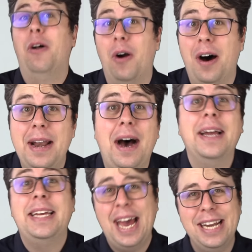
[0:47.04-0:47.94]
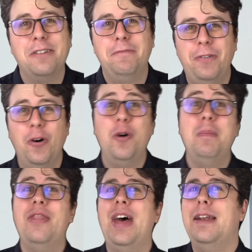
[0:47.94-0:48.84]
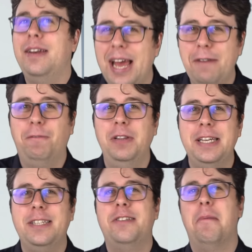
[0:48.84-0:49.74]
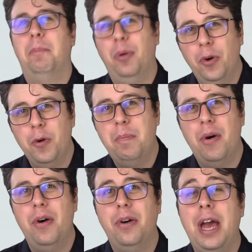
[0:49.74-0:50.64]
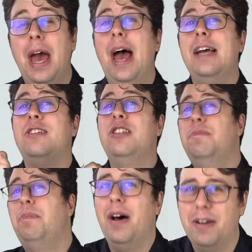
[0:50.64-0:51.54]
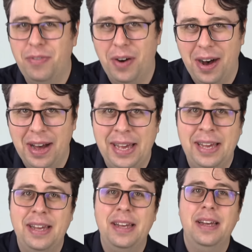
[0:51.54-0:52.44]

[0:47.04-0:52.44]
all right, I can confirm that Netflix, Bloomberg, and Spotify